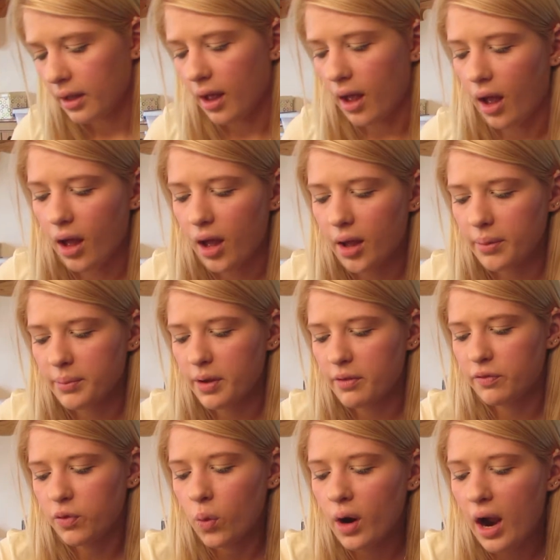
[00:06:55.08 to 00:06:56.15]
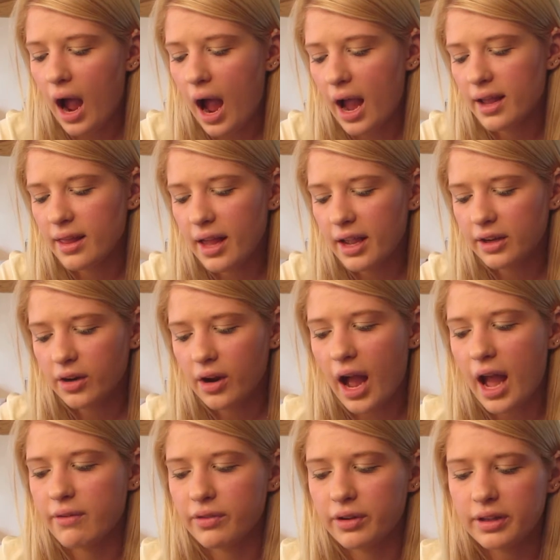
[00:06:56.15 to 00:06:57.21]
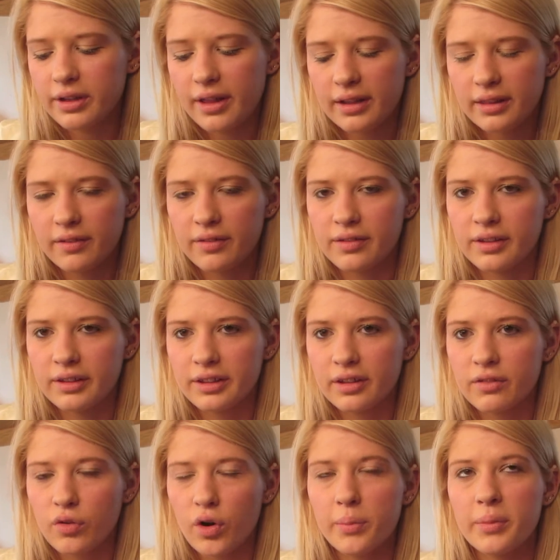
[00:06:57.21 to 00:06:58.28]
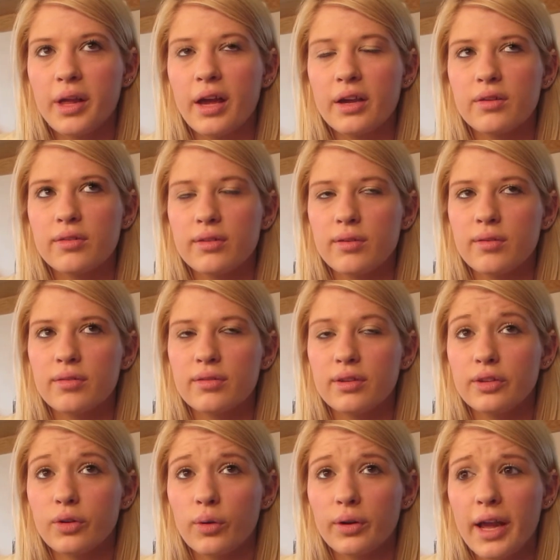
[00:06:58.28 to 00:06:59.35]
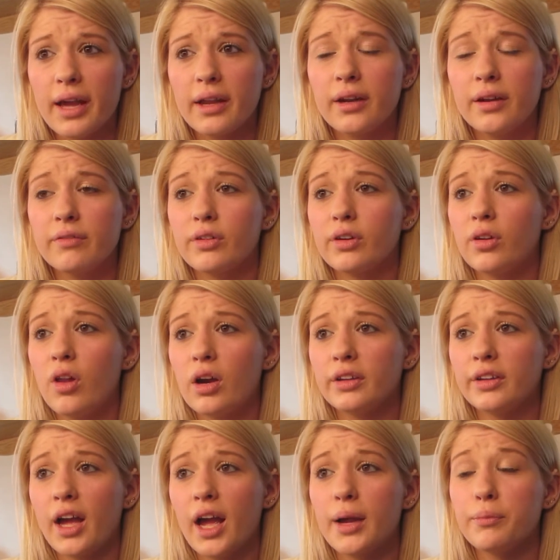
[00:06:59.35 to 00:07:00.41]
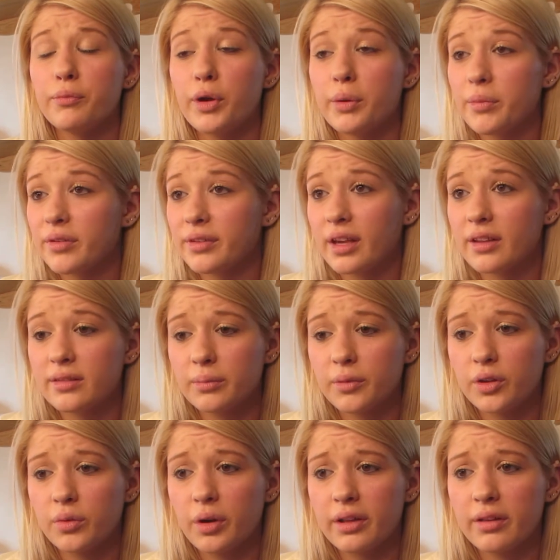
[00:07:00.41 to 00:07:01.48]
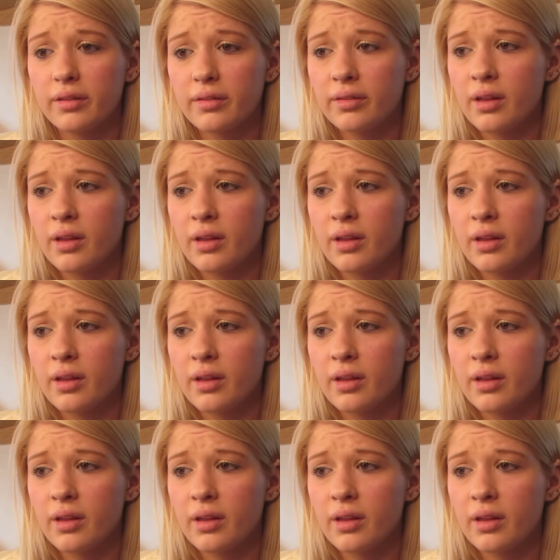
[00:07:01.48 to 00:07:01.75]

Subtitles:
For eyeliner, I really like the Physicians Formula. I used to use the Jordana for a long time. Rimmel's got some good ones.